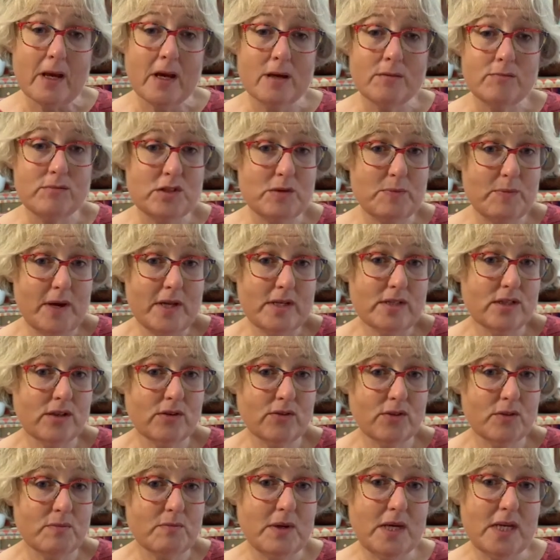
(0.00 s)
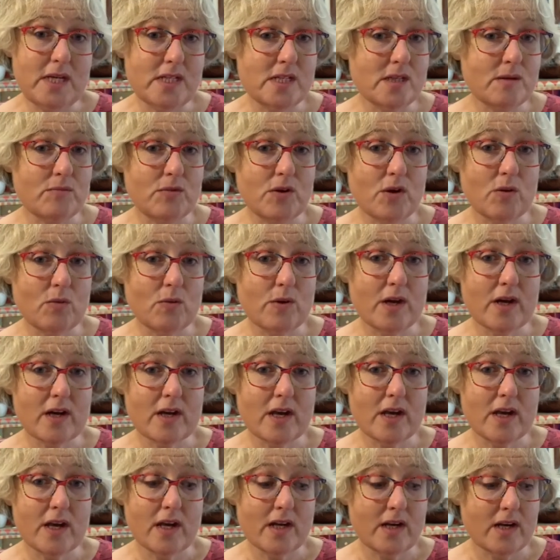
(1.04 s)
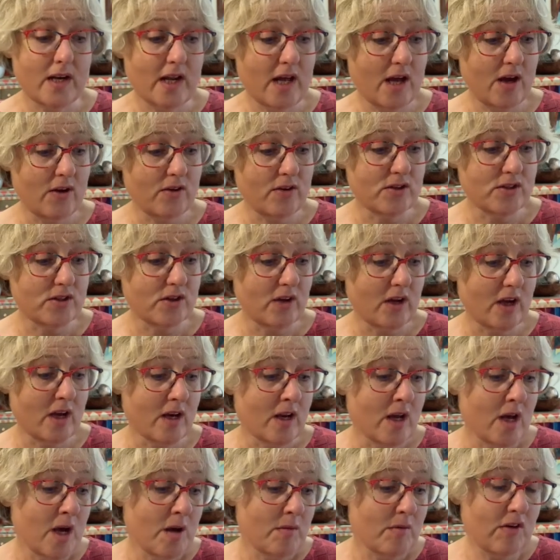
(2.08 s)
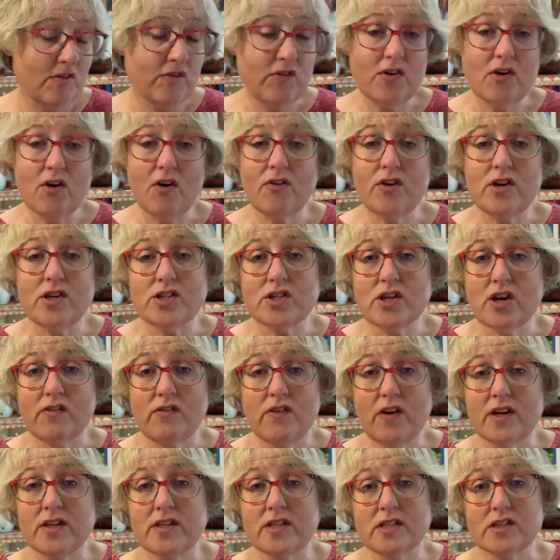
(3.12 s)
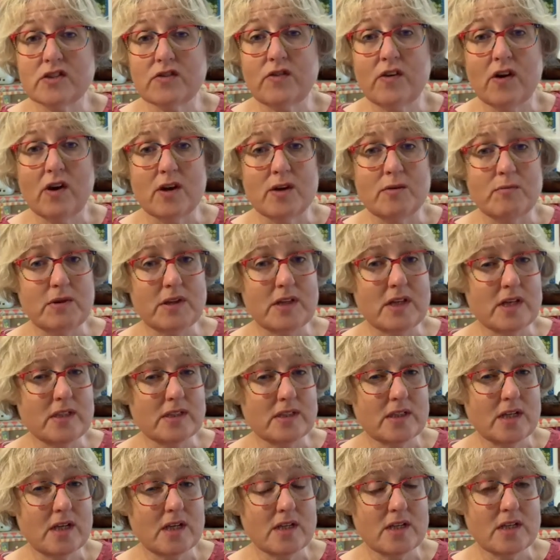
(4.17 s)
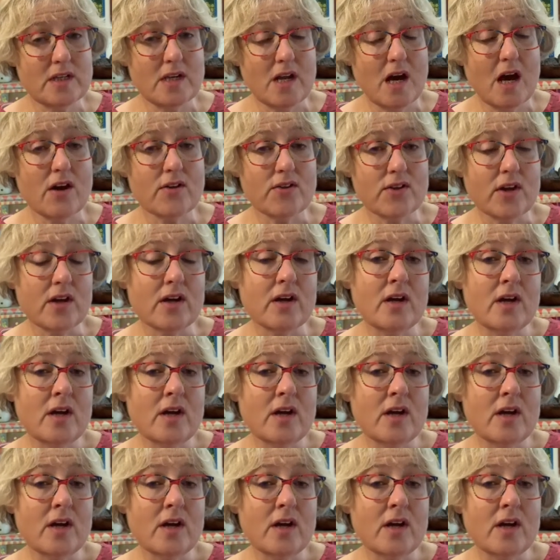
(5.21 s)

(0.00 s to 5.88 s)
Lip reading: depending on the medium you're working in and how you're doing it. But for an orange, I find it's fine, but there's certain other